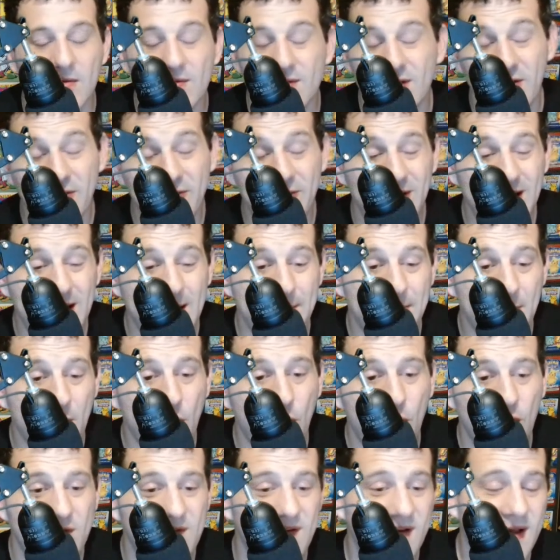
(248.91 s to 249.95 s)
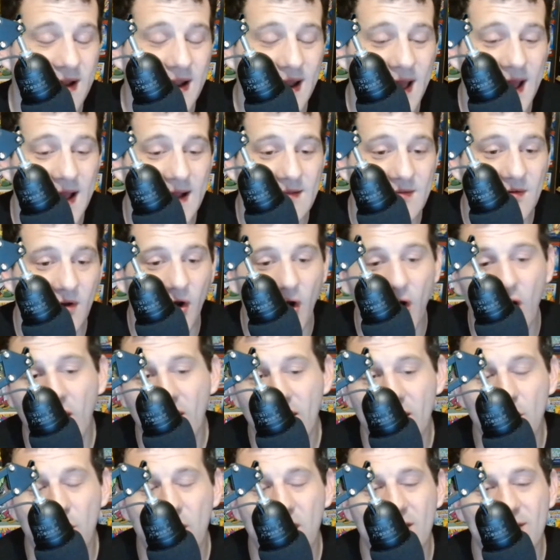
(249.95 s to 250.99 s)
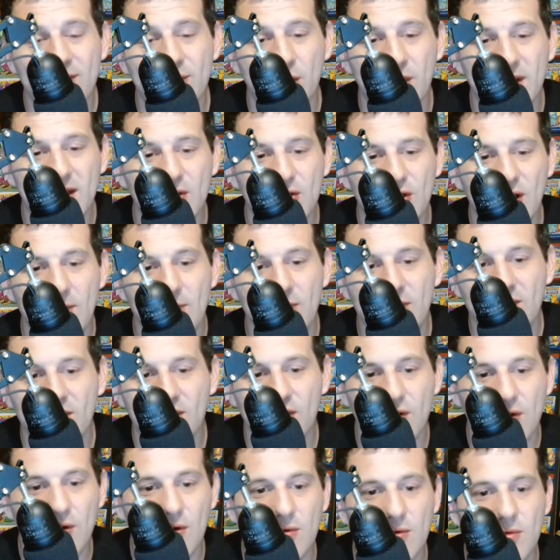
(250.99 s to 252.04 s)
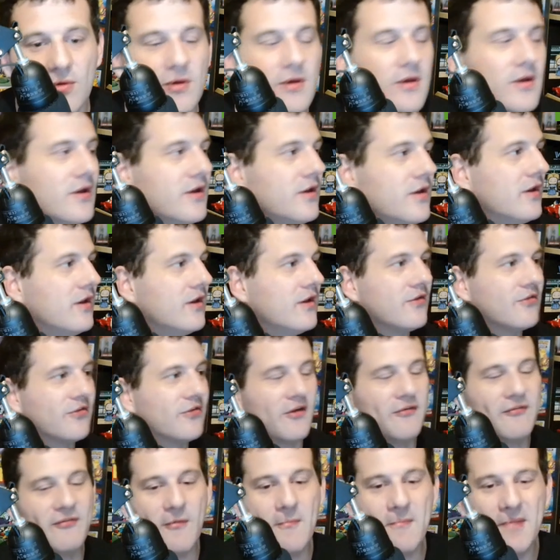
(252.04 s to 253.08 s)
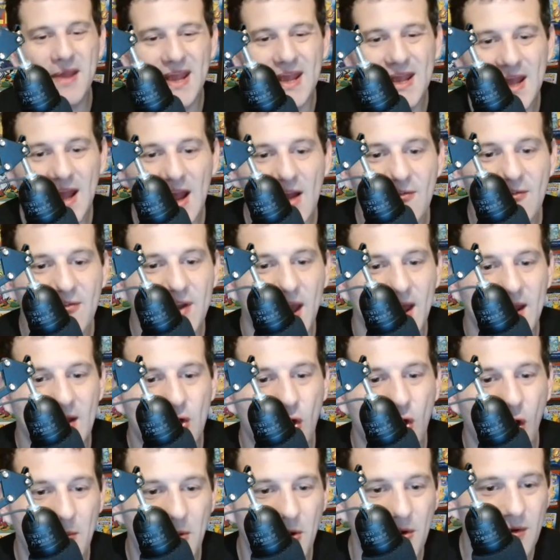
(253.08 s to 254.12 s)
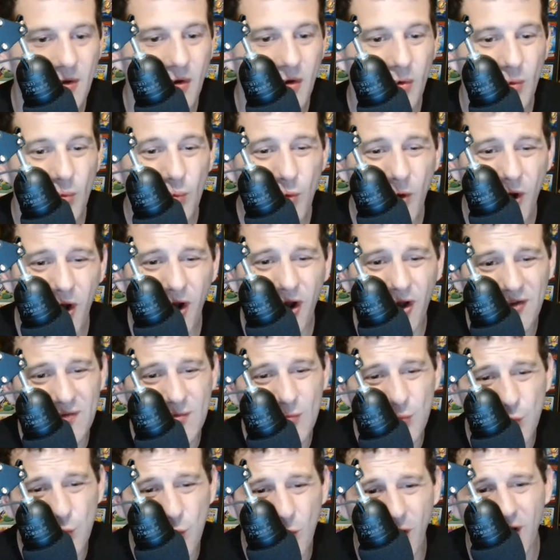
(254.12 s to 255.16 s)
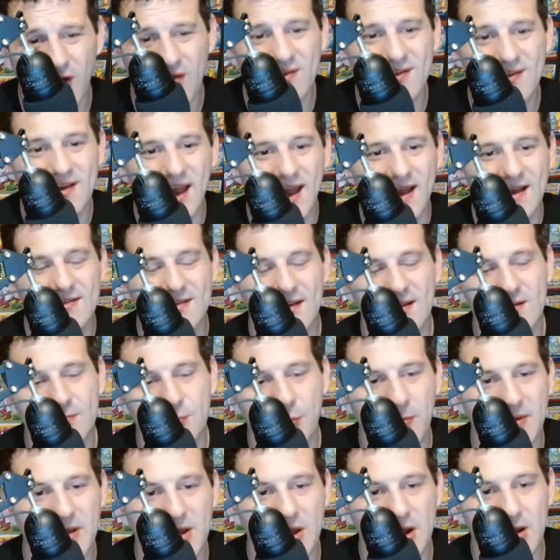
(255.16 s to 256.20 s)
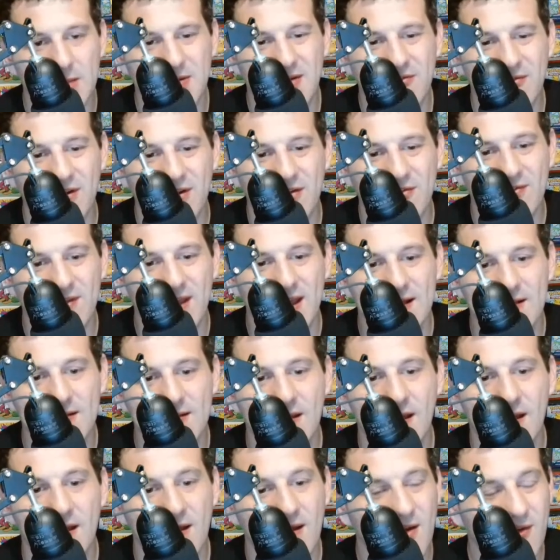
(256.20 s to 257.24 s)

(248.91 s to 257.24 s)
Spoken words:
To flip or to collect, are they worth 20 gems to you? So for me, if you get the common, worst case, it's probably going to be 15